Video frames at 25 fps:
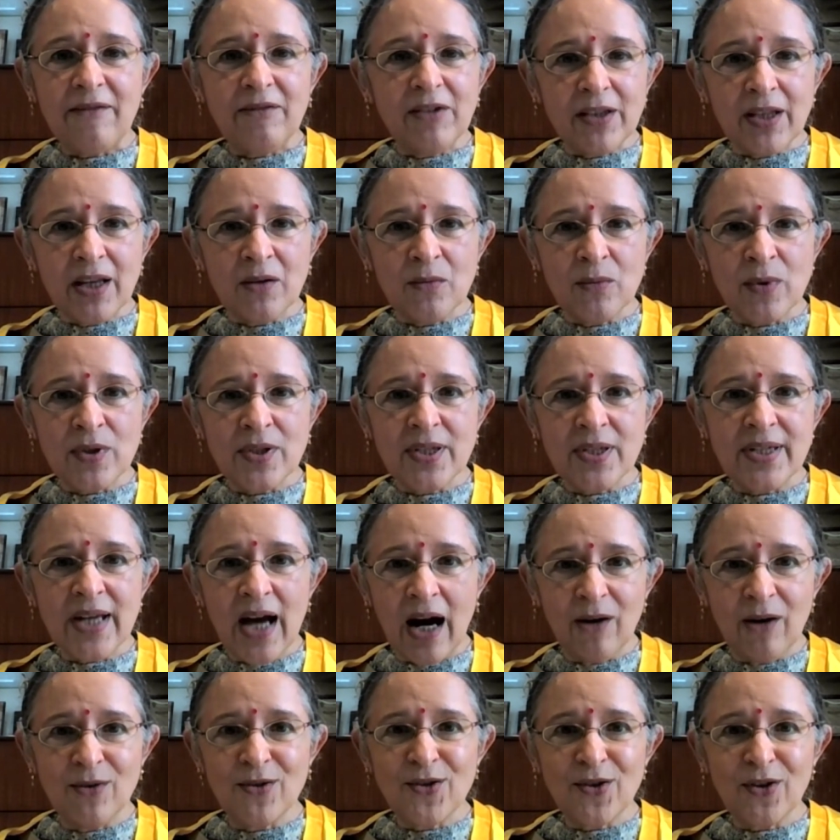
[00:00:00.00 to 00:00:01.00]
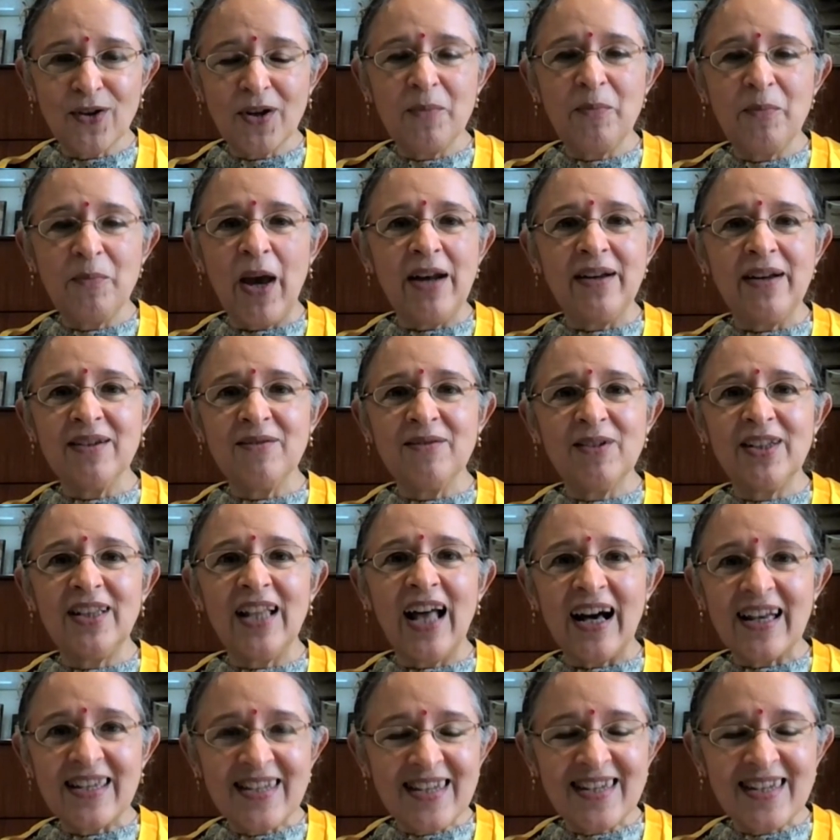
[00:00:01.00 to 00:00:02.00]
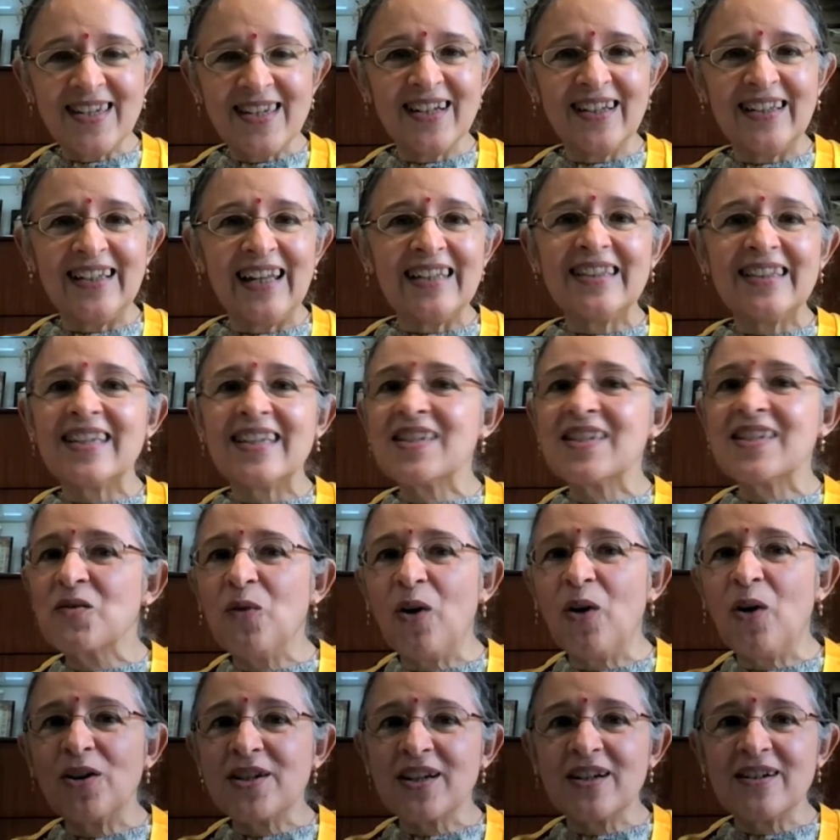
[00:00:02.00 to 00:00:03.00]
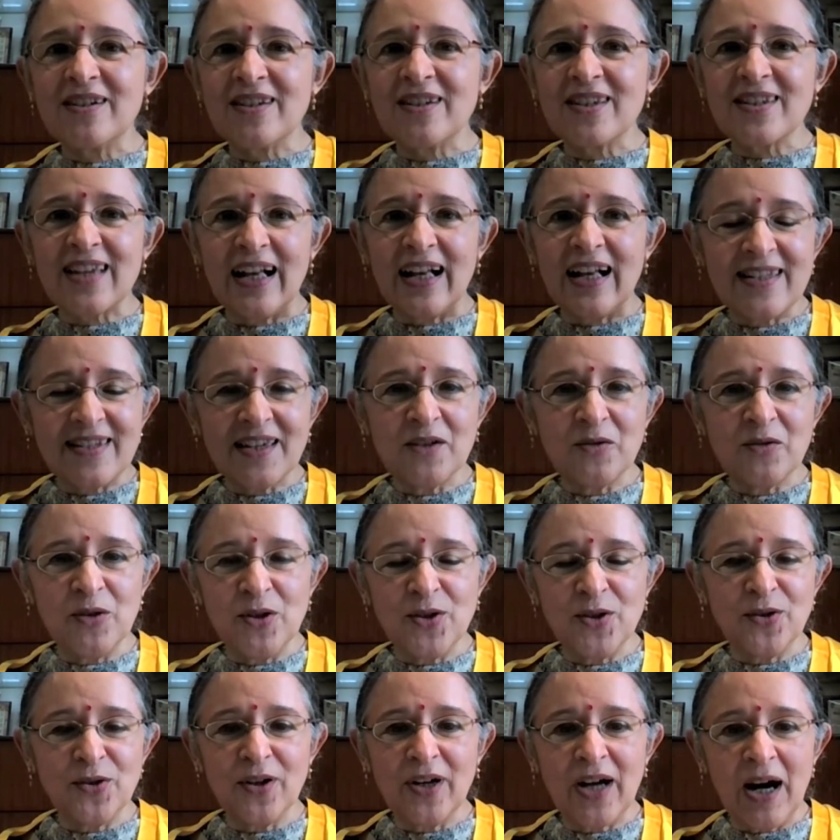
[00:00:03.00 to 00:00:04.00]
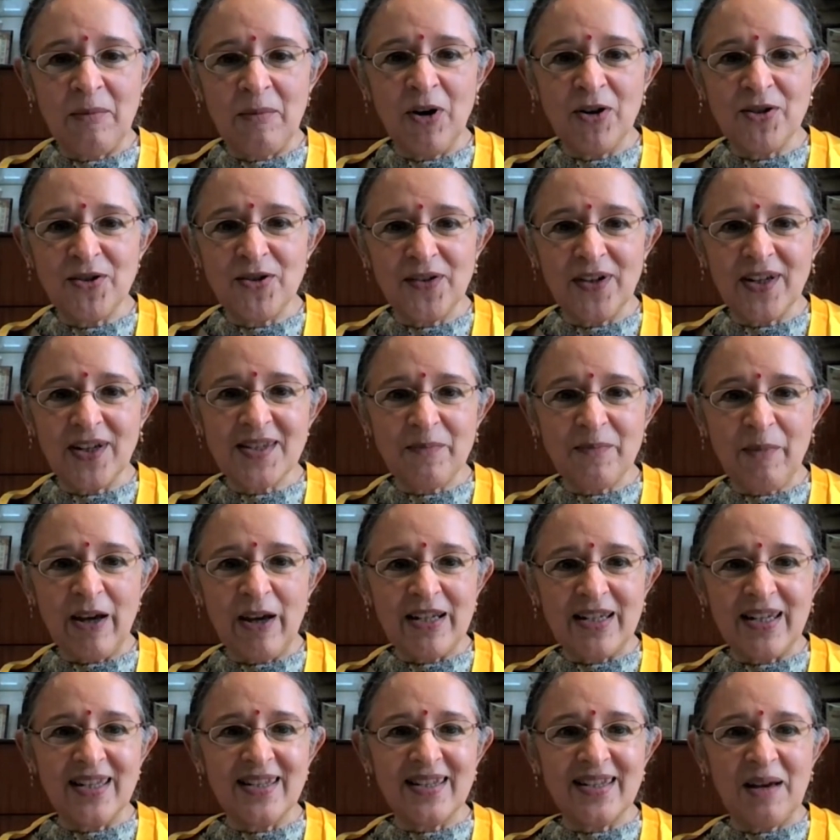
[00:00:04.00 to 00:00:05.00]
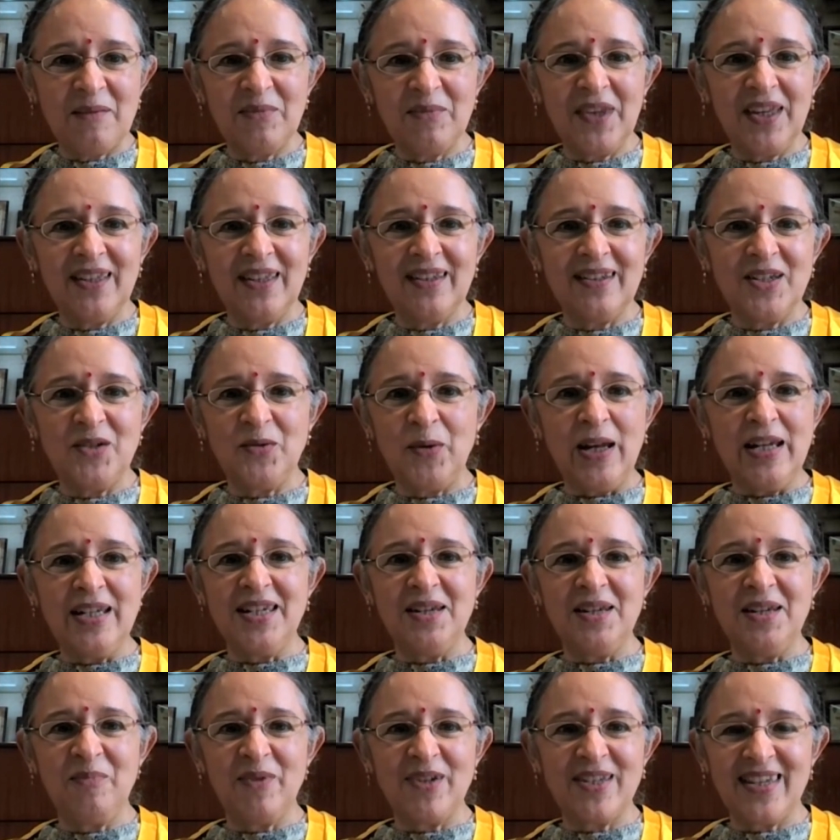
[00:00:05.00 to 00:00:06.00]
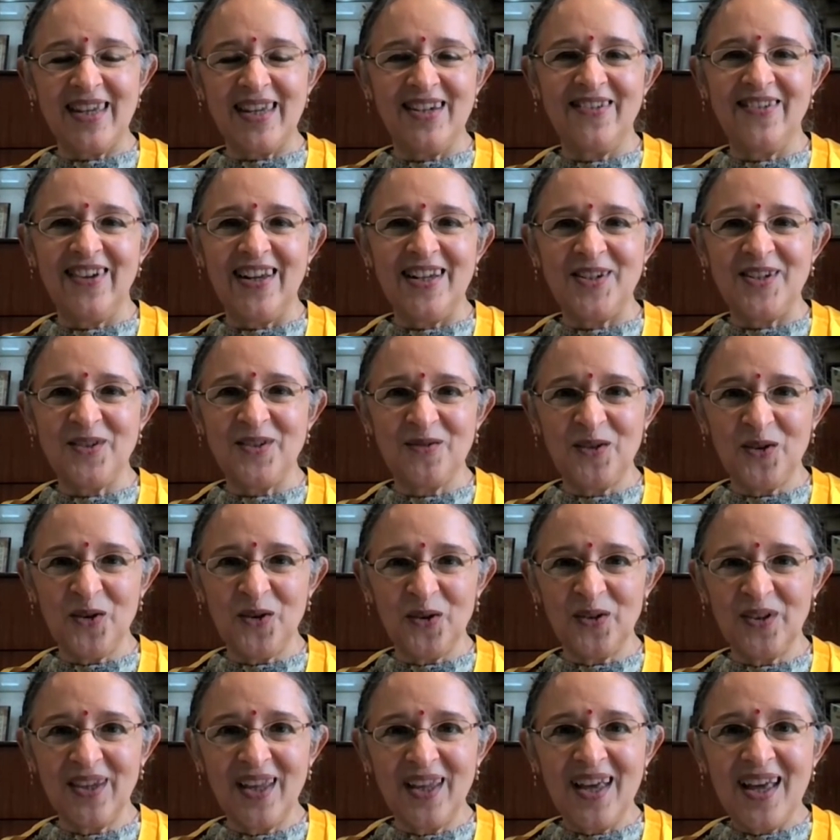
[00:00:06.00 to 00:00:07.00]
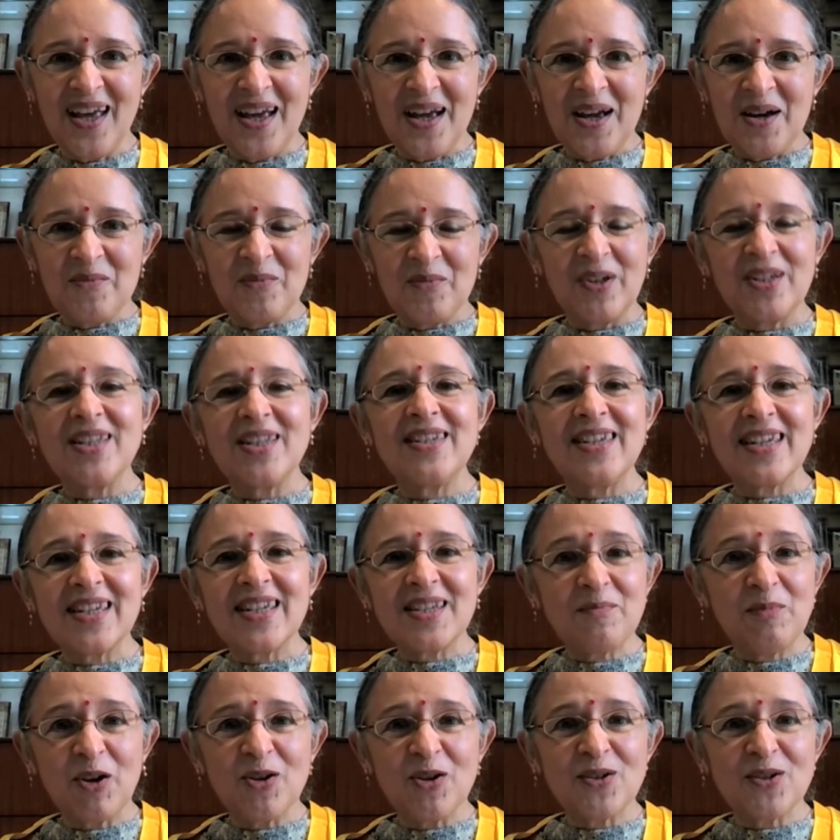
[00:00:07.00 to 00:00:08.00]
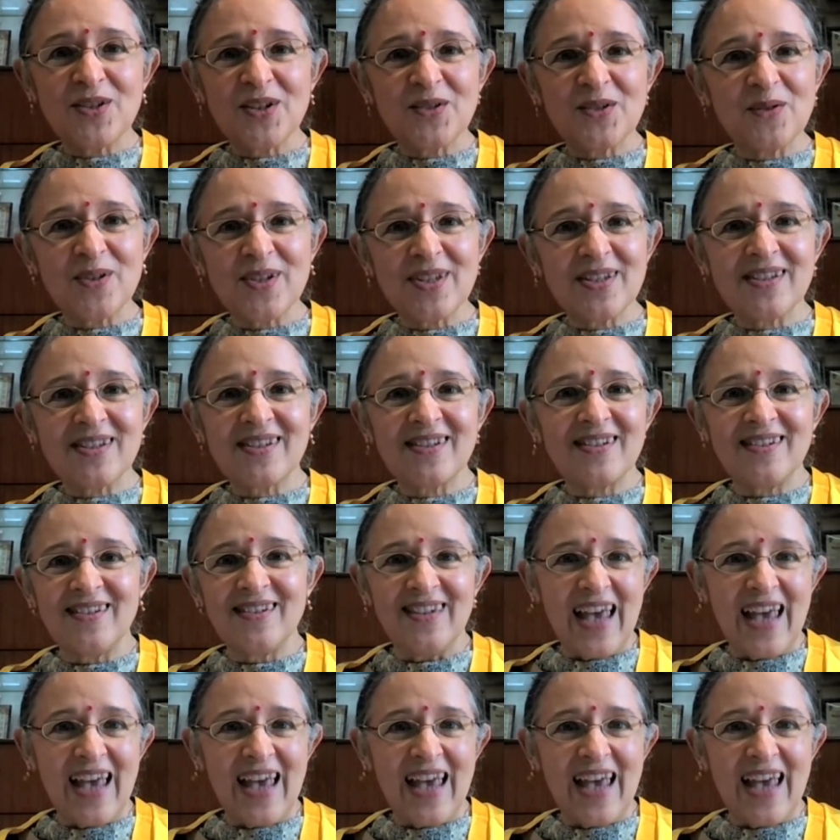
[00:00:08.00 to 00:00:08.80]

everything was down. So comparing with last year, like this quarter results are going to come out, you're expecting something 20% rate of growth. But it's just because it was